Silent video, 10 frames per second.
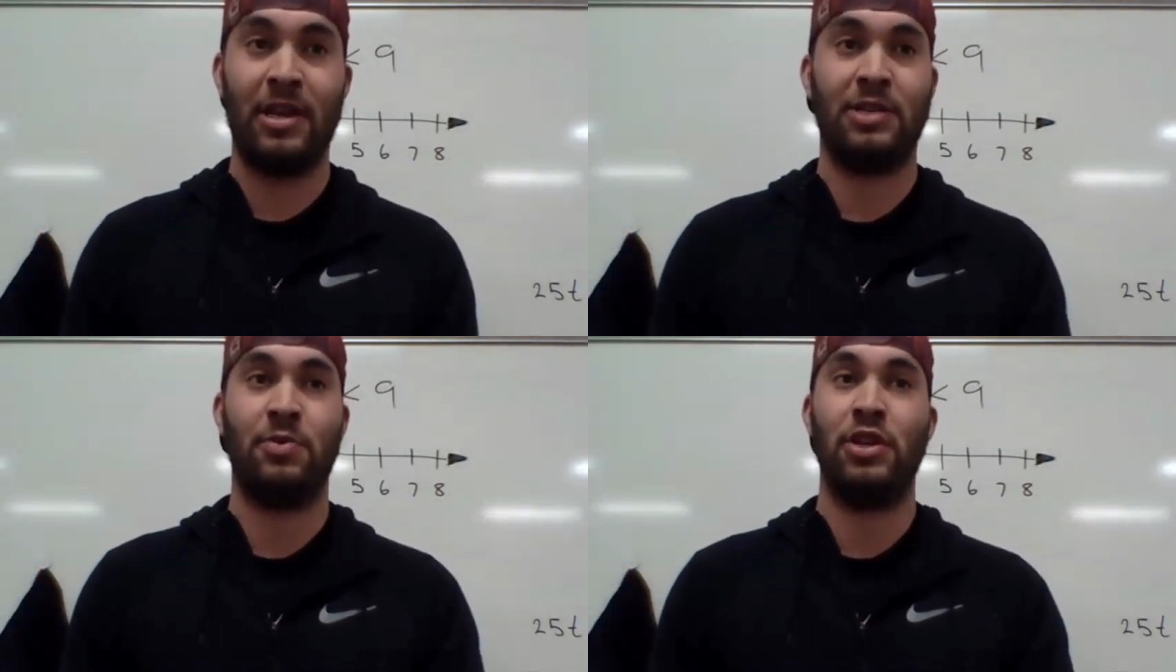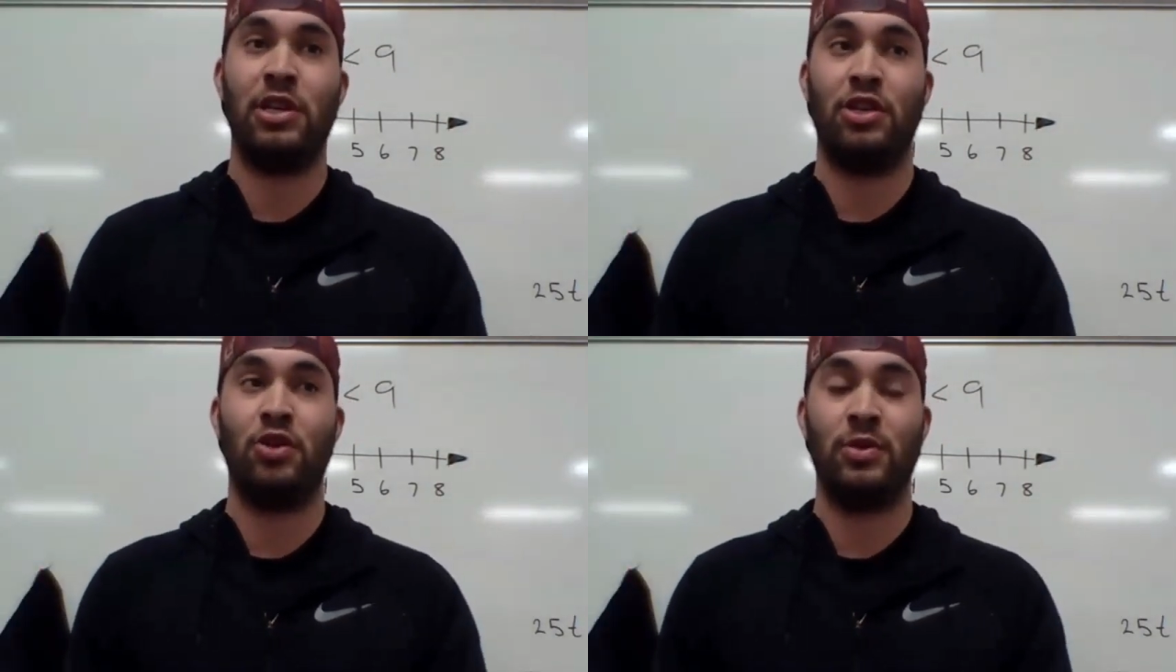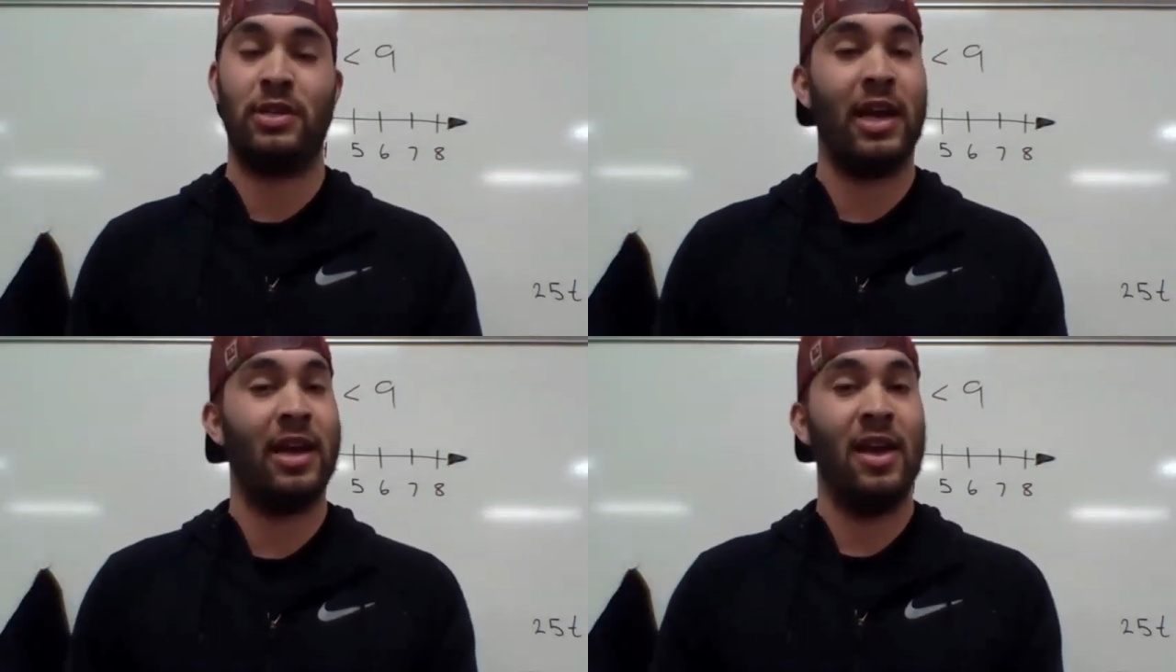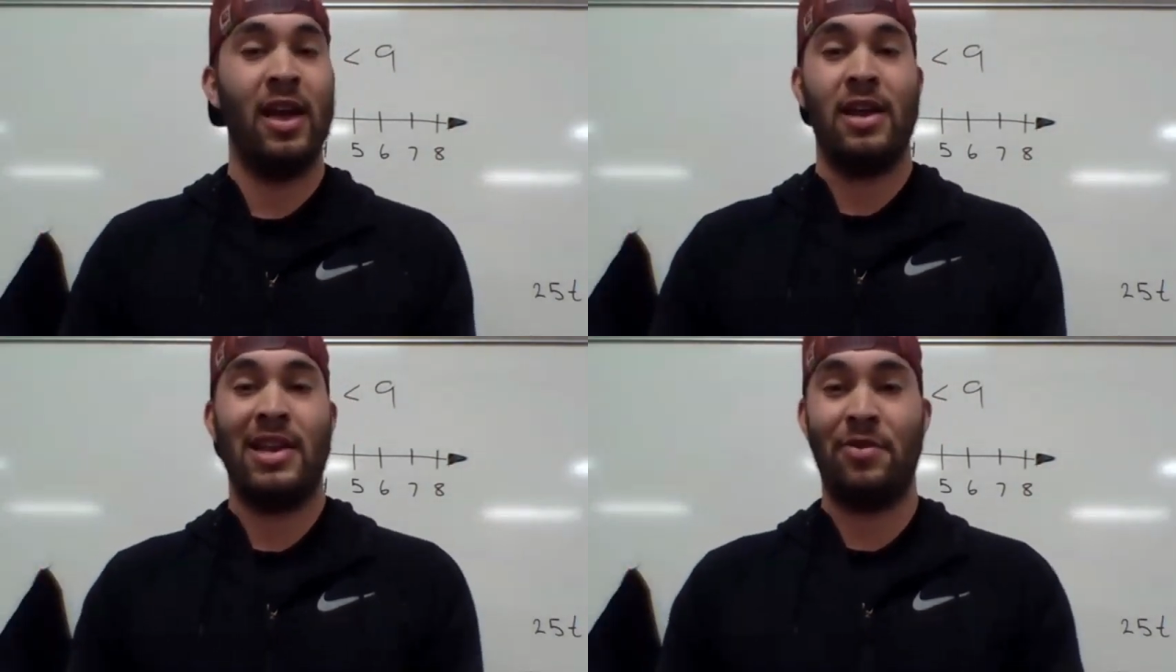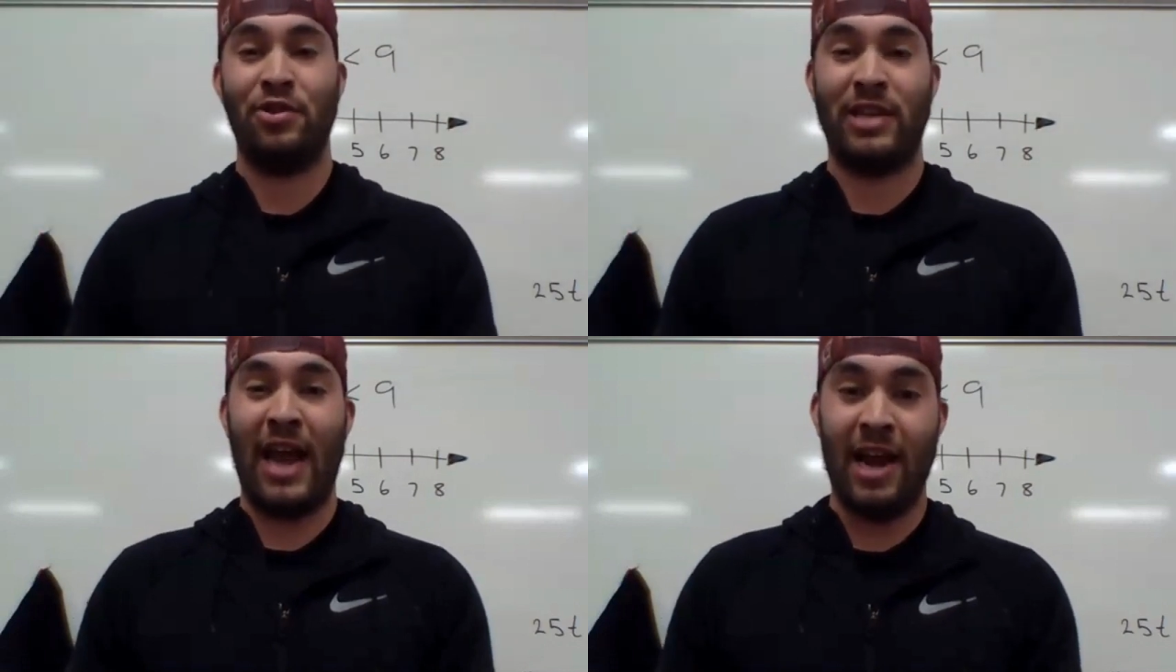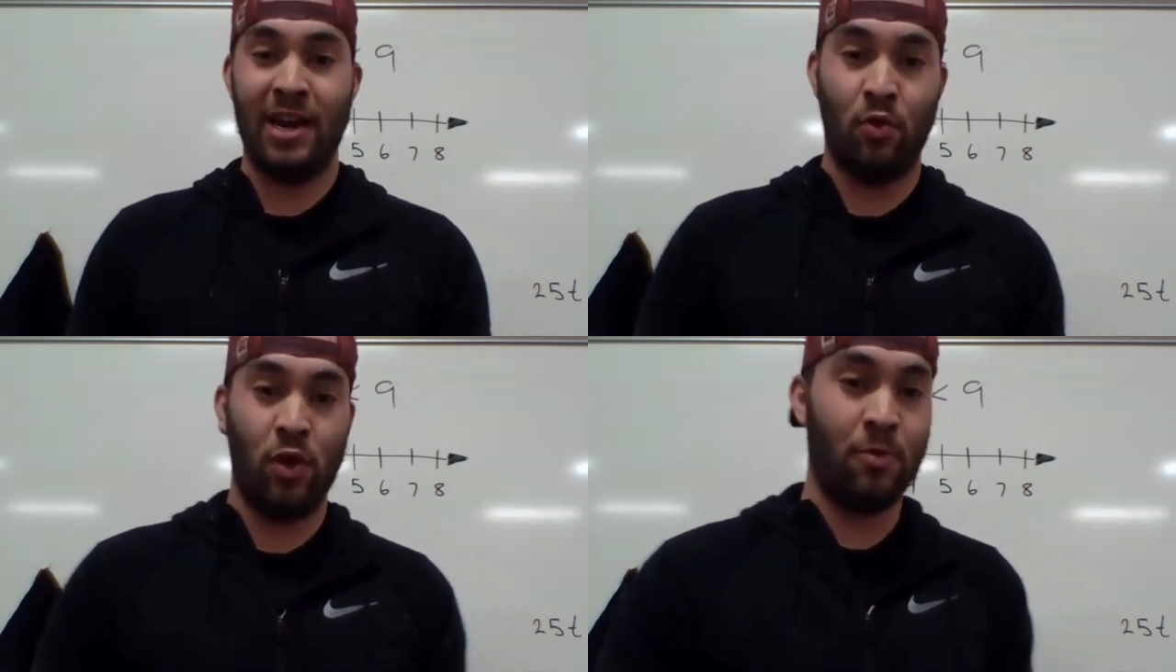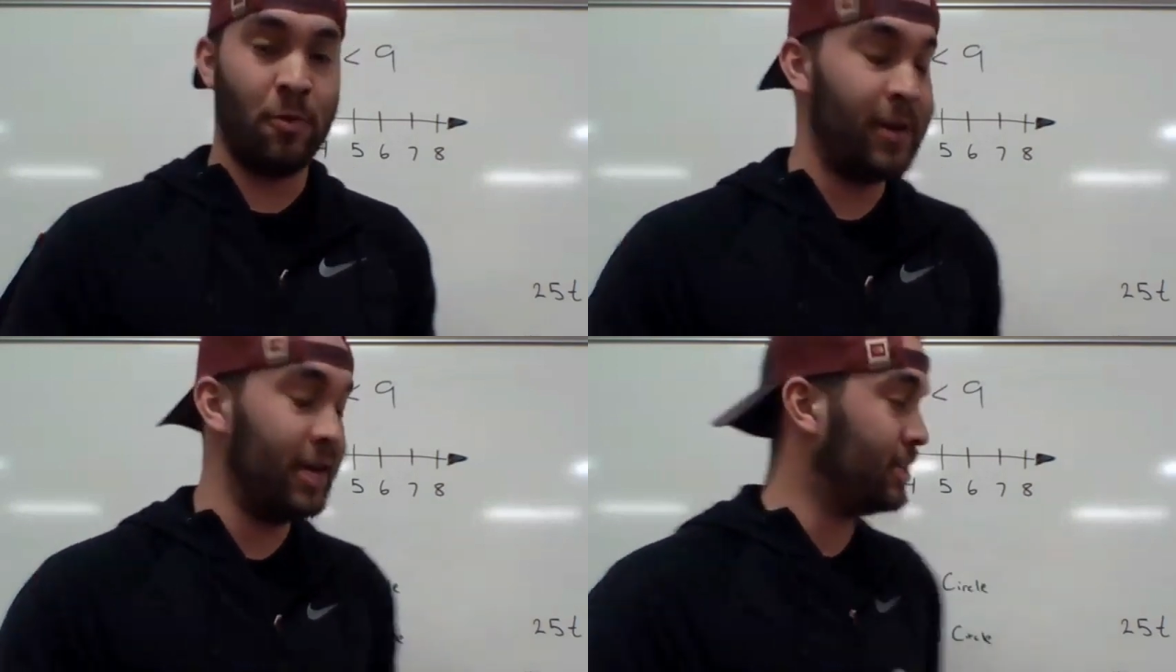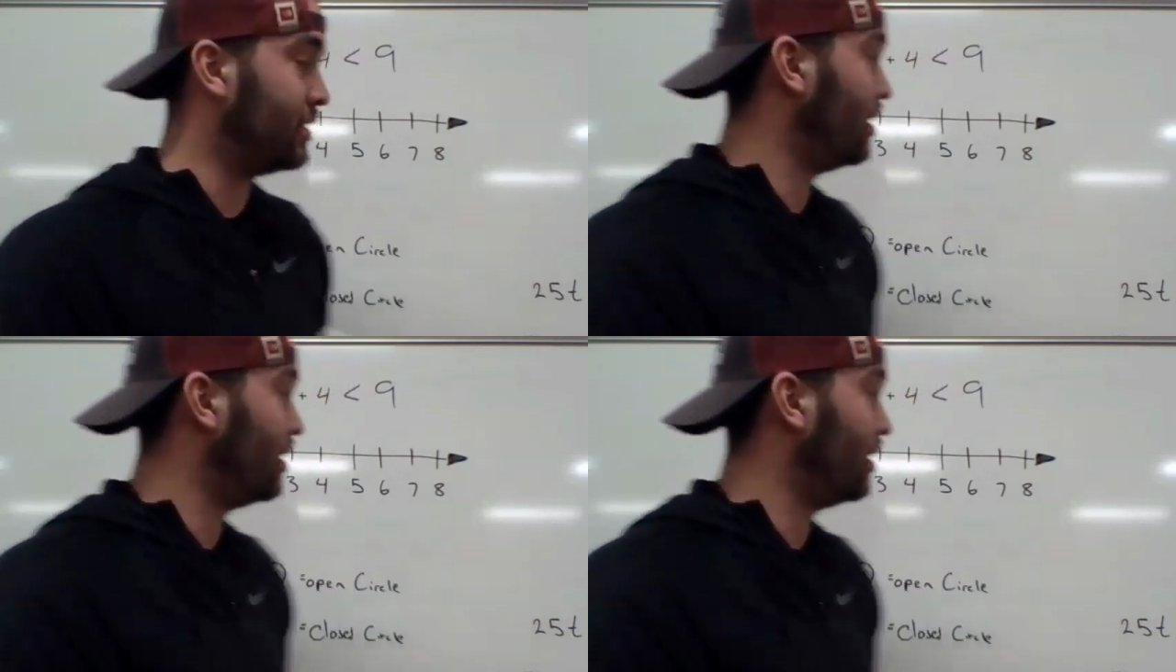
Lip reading: as what you did Tuesday. Now we're adding one more piece.